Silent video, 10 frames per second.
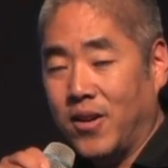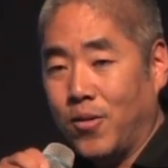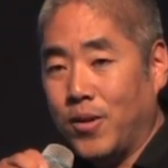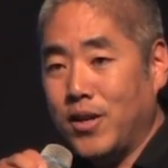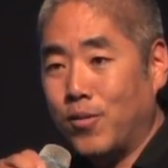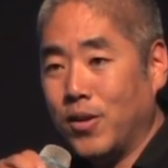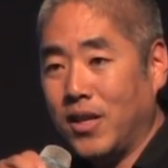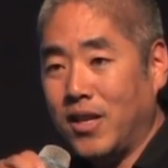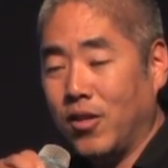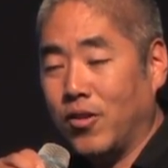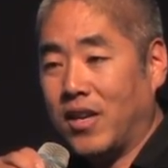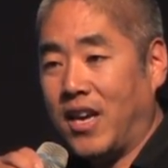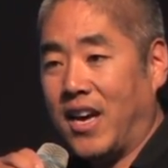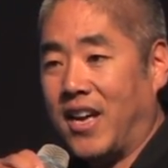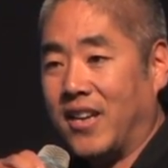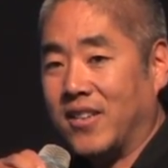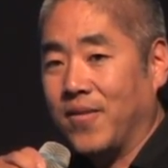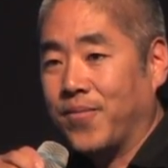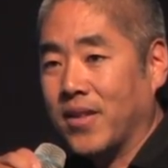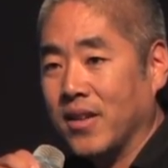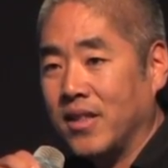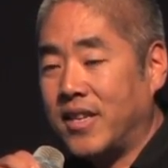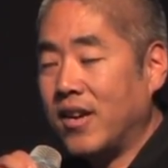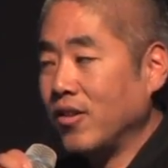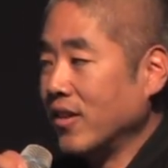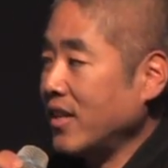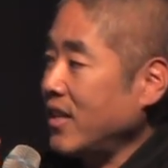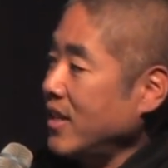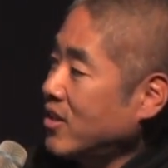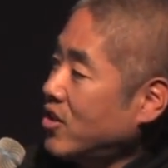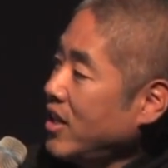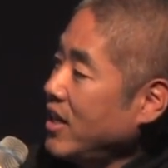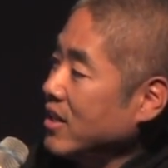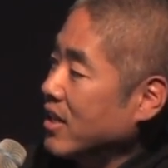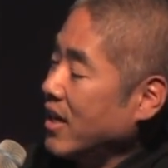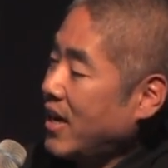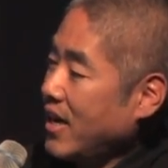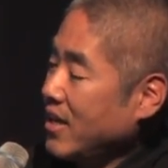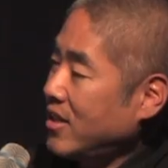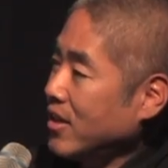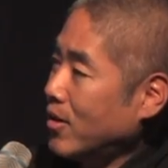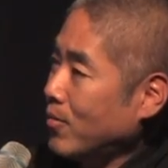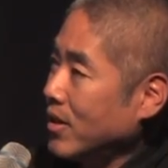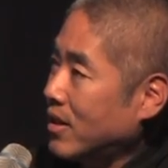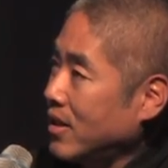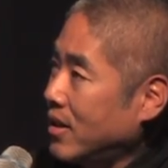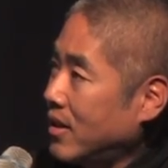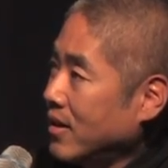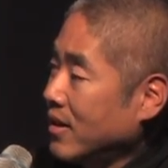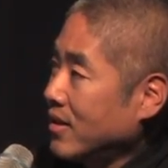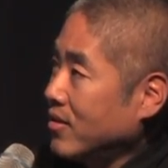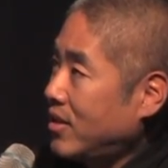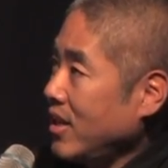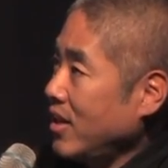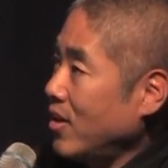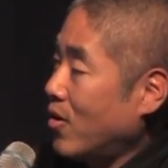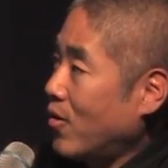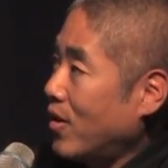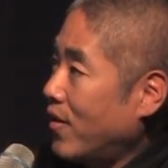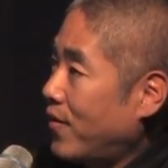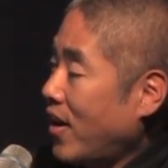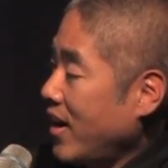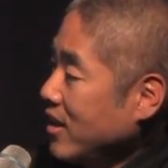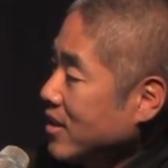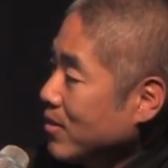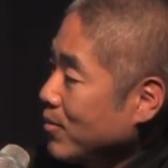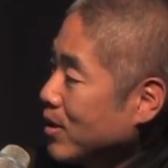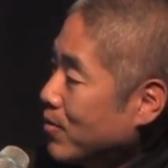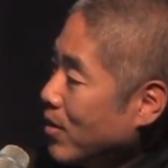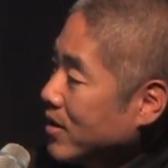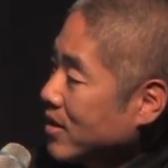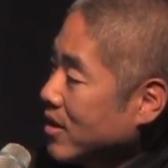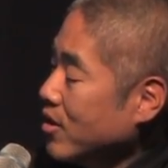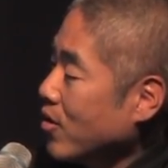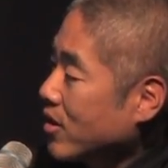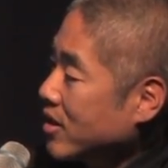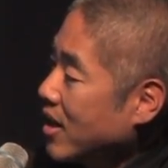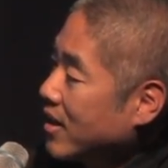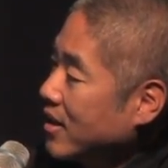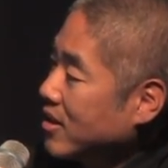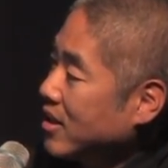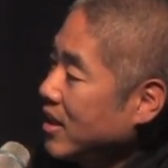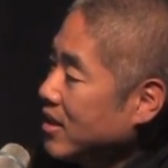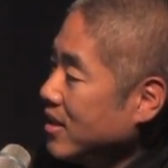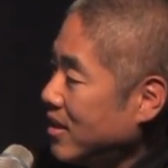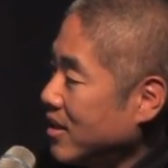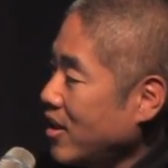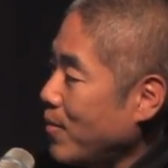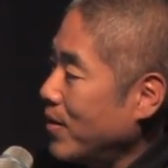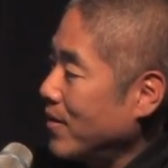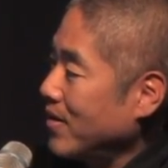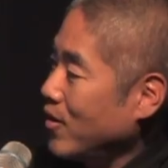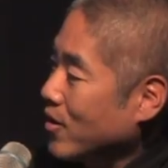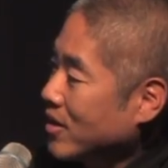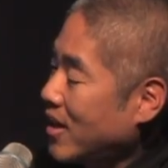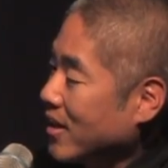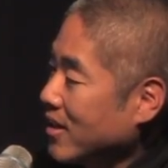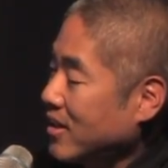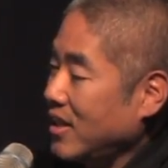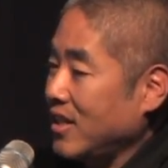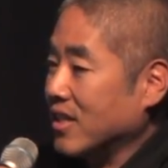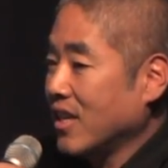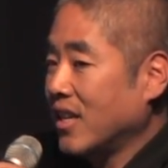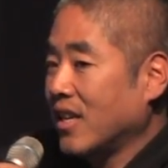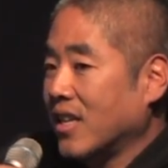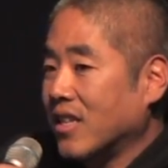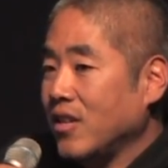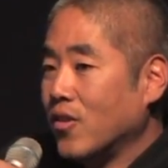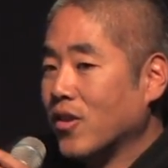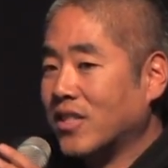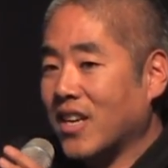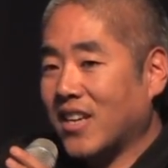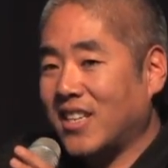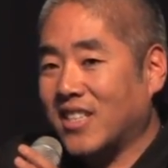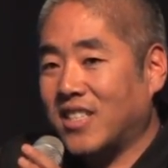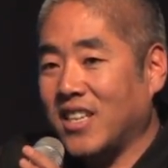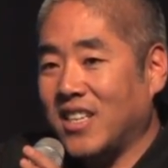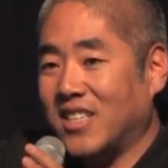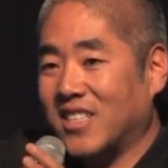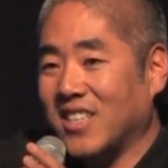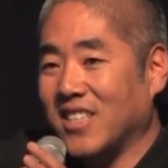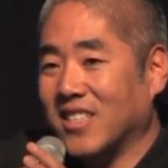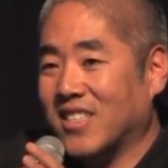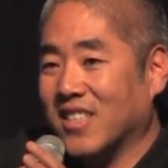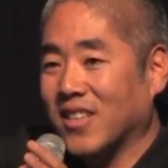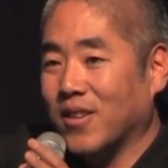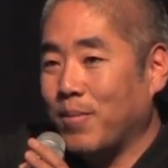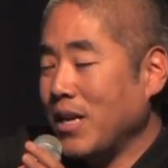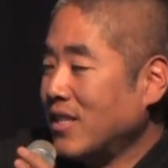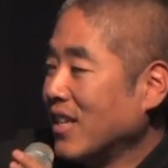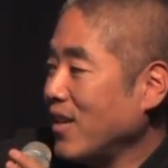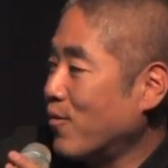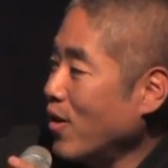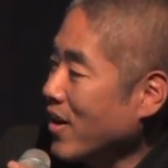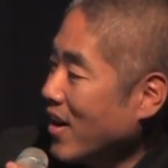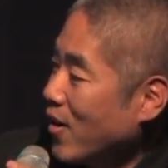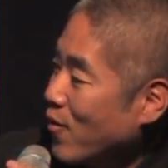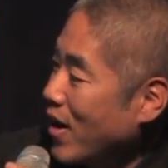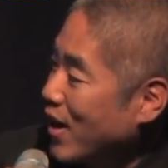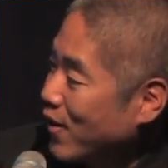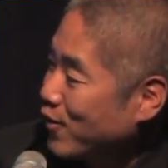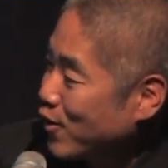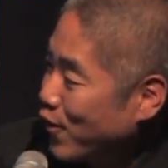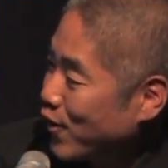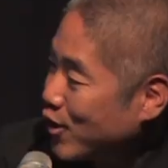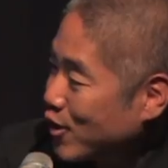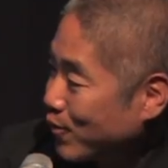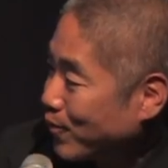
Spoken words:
When you really look at, take a look at an exchange, like I had dinner with the CEO of ICE, which runs the New York Stock Exchange. He's the chairman of the New York Stock Exchange. The New York Stock Exchange is basically run on a rack of servers.